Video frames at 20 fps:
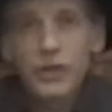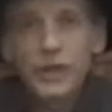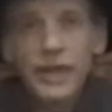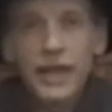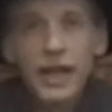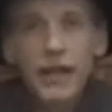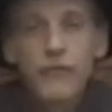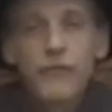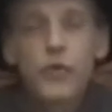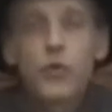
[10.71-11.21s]
in
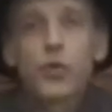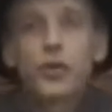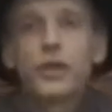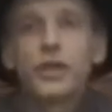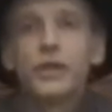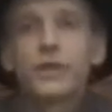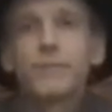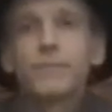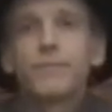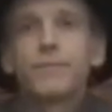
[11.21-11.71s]

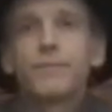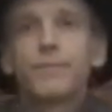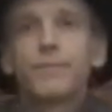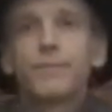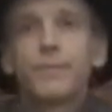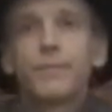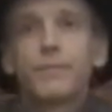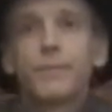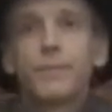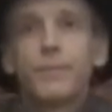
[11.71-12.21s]
California
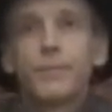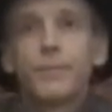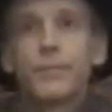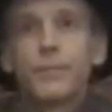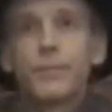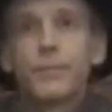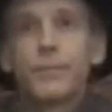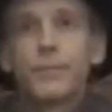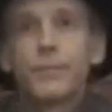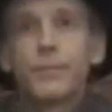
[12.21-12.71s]

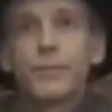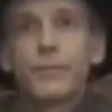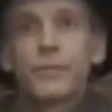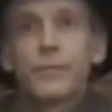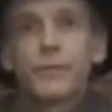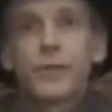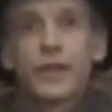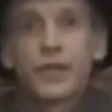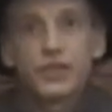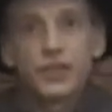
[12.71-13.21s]

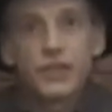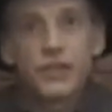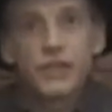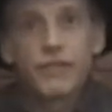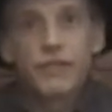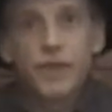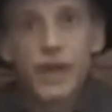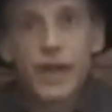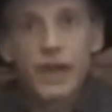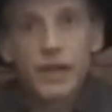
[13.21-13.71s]
that she
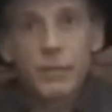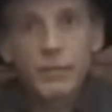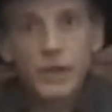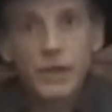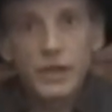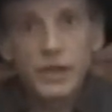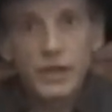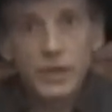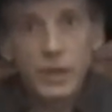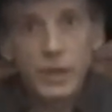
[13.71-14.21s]
invited me
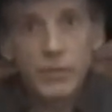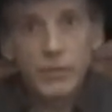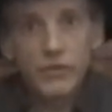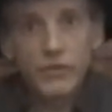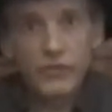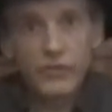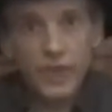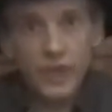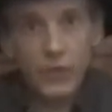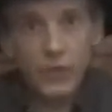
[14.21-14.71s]
to come and
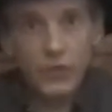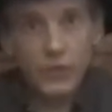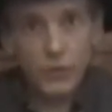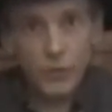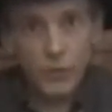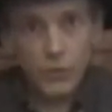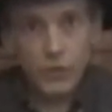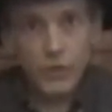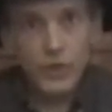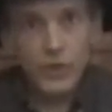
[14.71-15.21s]
stay with
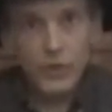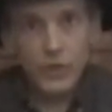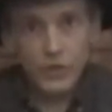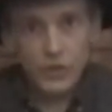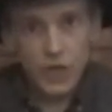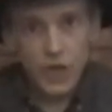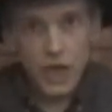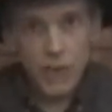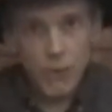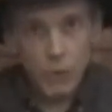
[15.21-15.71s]
her and get a
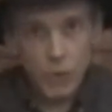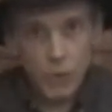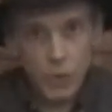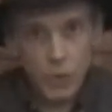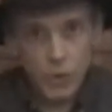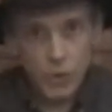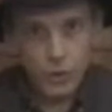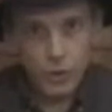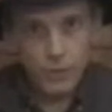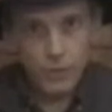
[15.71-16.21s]
job of
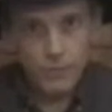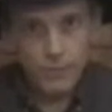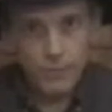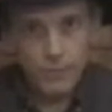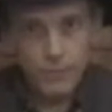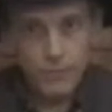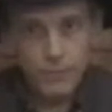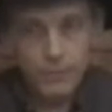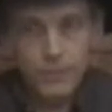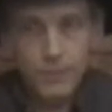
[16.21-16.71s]
work.
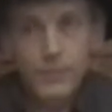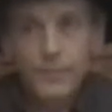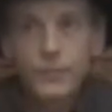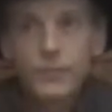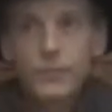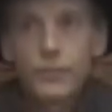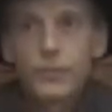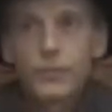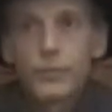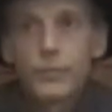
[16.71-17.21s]

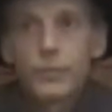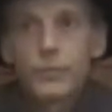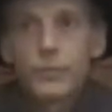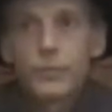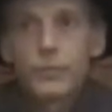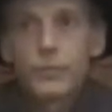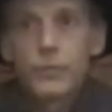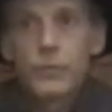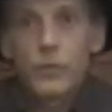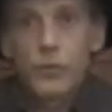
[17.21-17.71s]

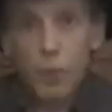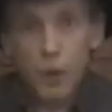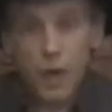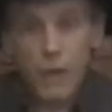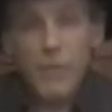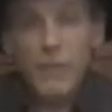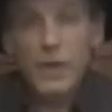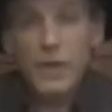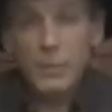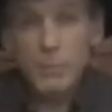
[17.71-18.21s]
So I
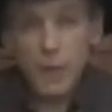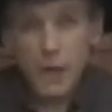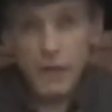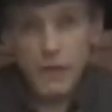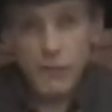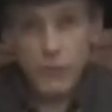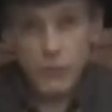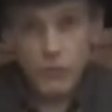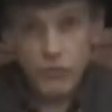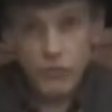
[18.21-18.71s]
made my
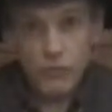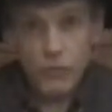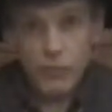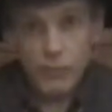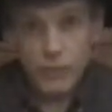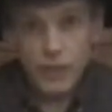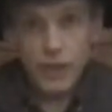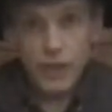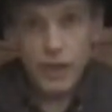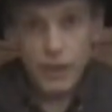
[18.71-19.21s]
first trip
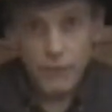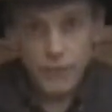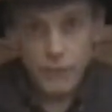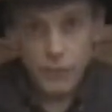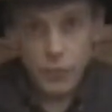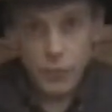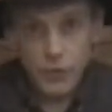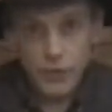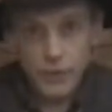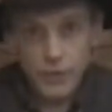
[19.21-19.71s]
to
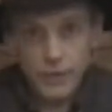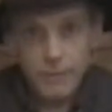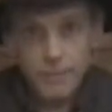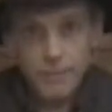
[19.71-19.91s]
California.